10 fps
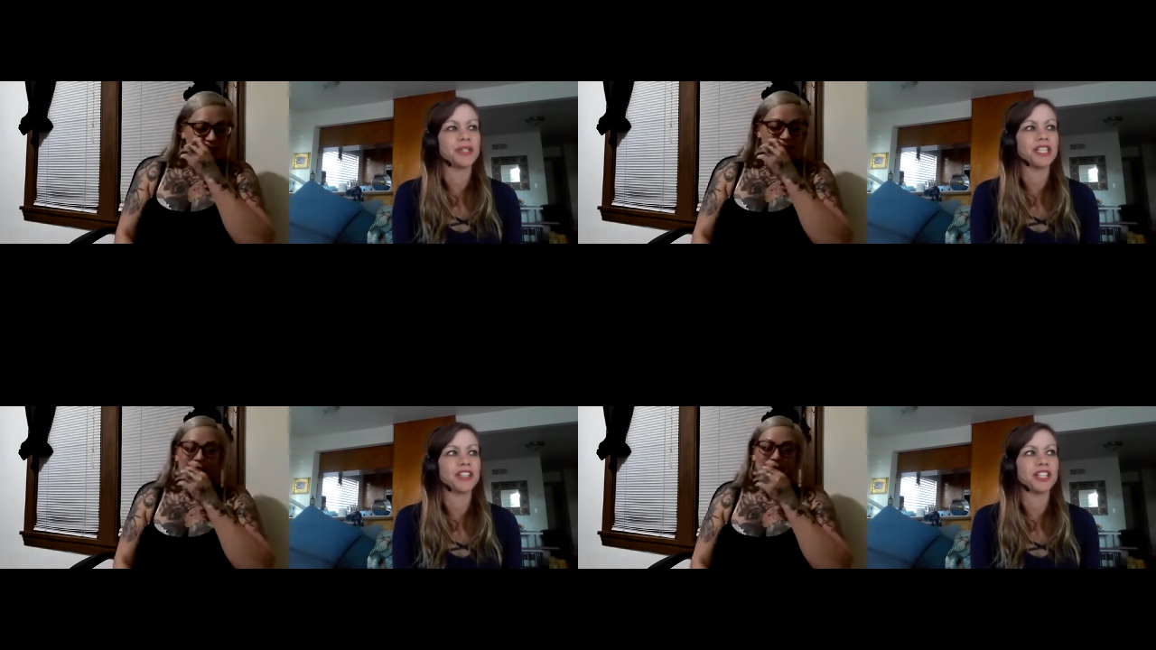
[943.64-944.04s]

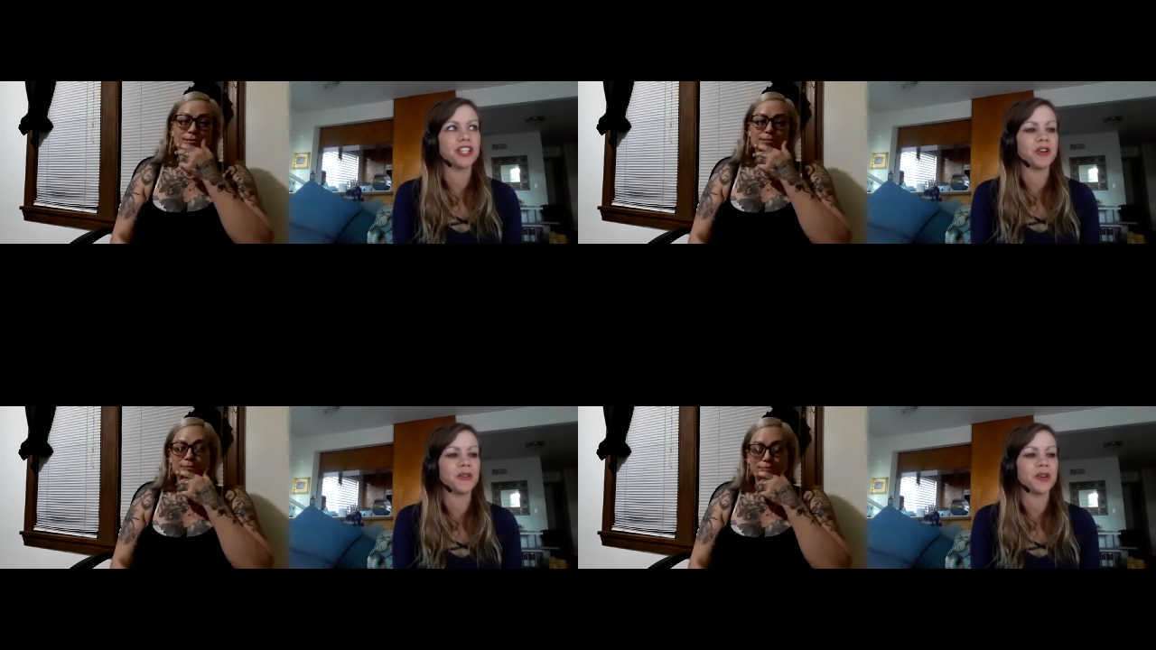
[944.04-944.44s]
Speaker 1: be, a
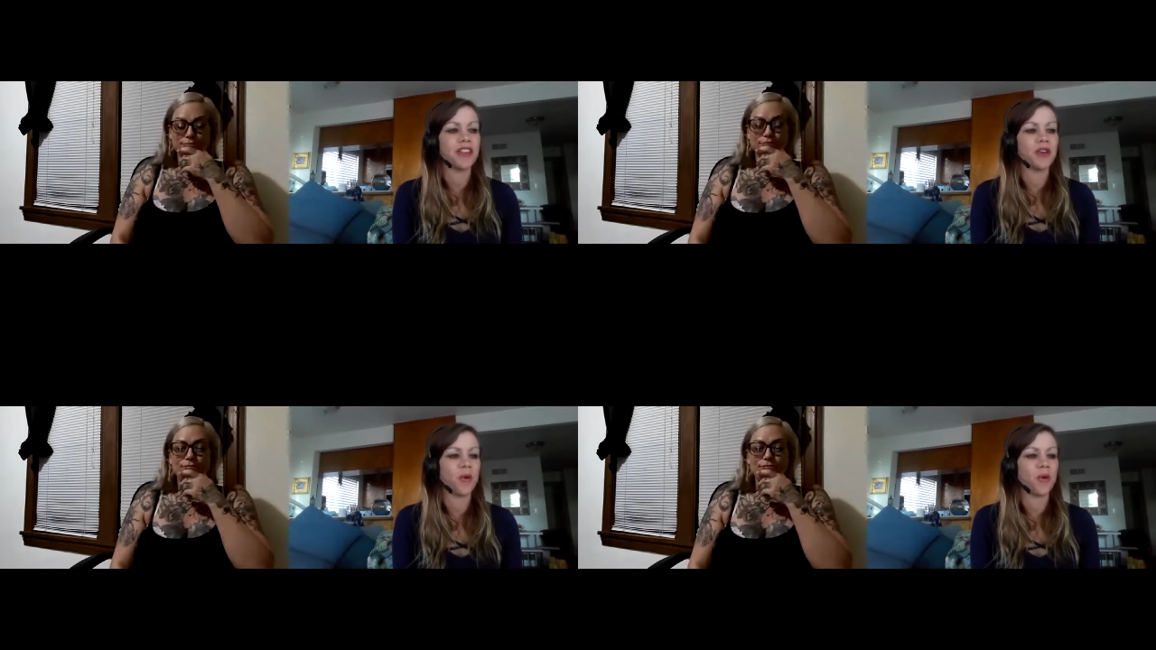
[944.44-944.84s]
you know,
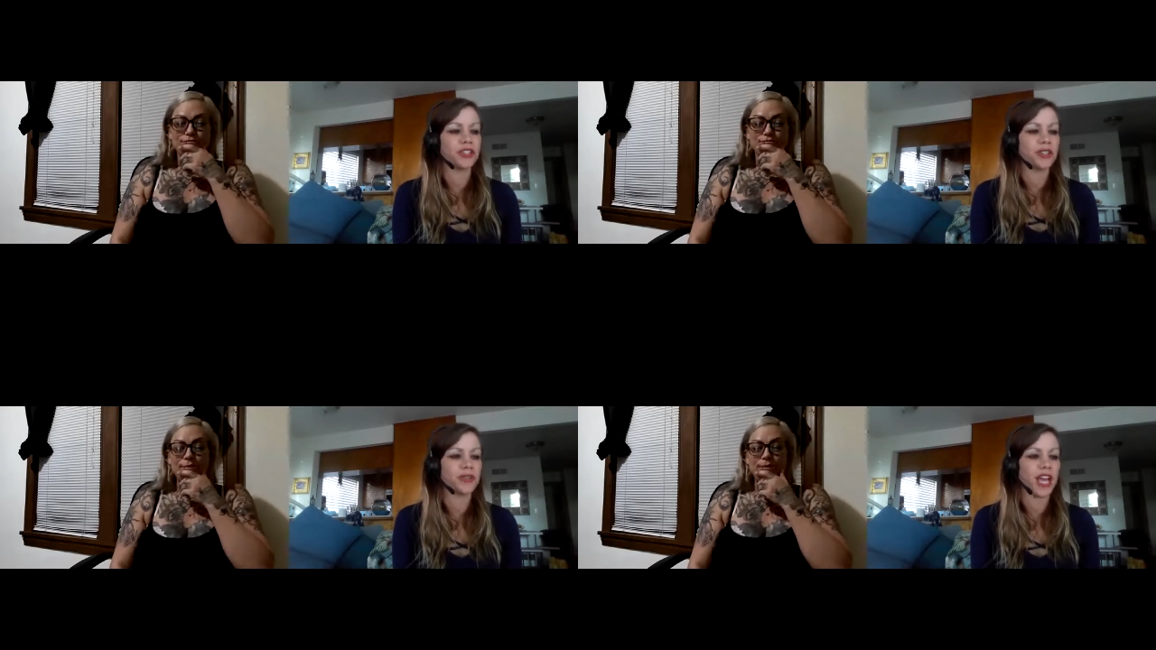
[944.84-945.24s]
the
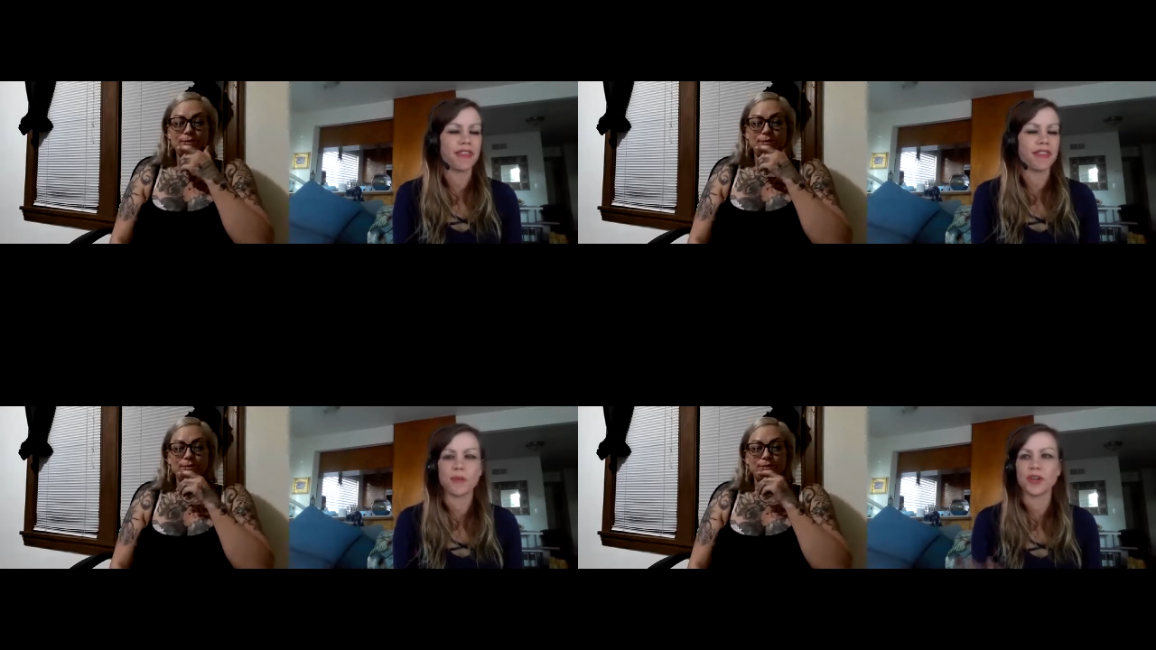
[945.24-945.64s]
older you
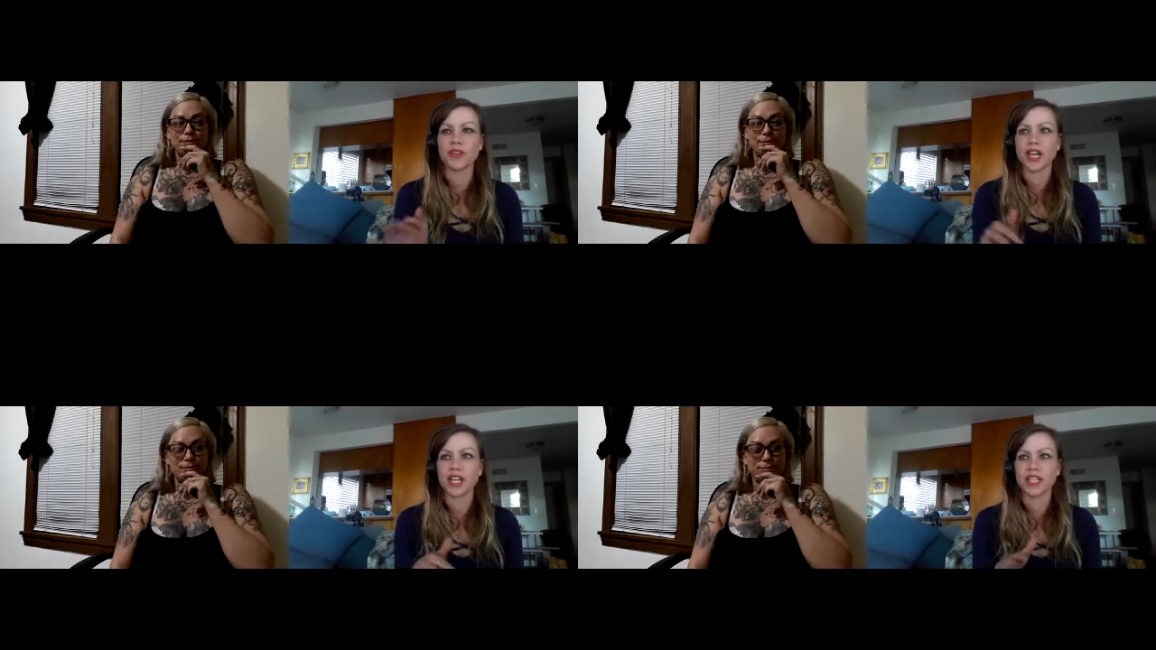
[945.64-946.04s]
get, the more
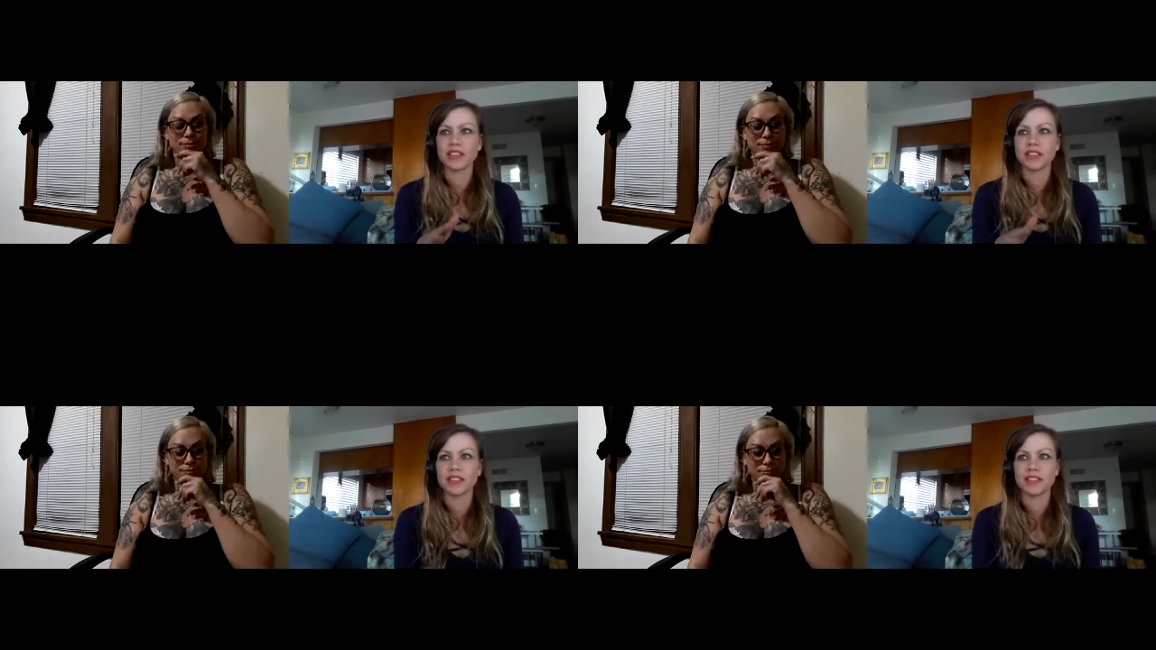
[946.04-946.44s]
you
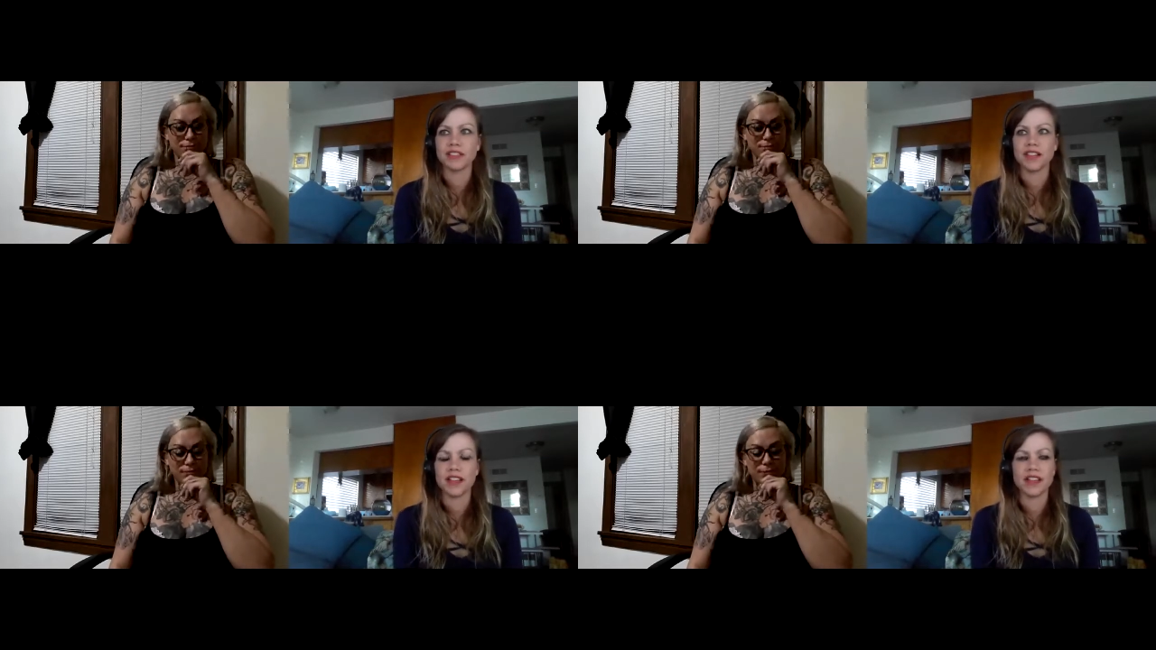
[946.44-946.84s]
gotta
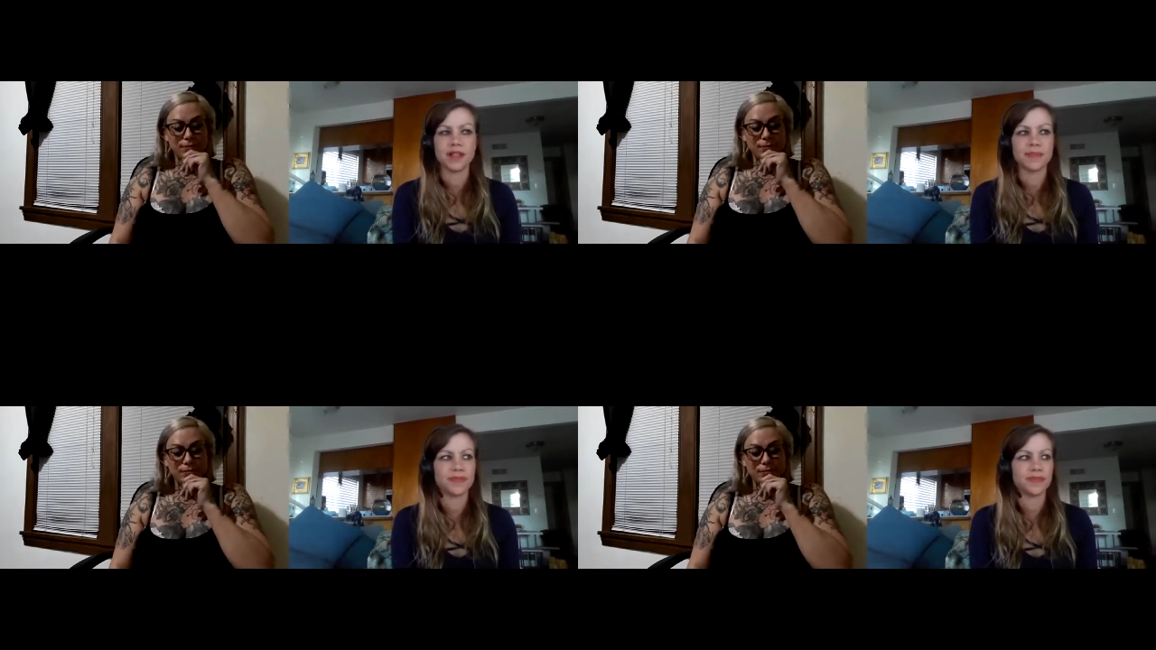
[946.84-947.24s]

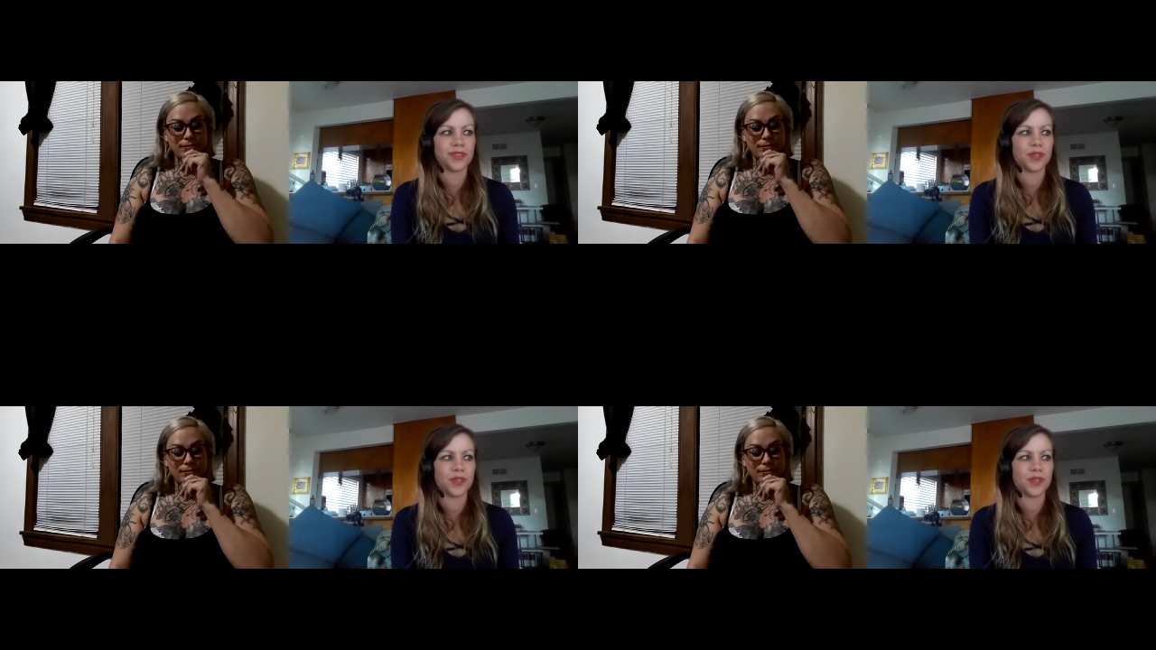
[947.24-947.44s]
um,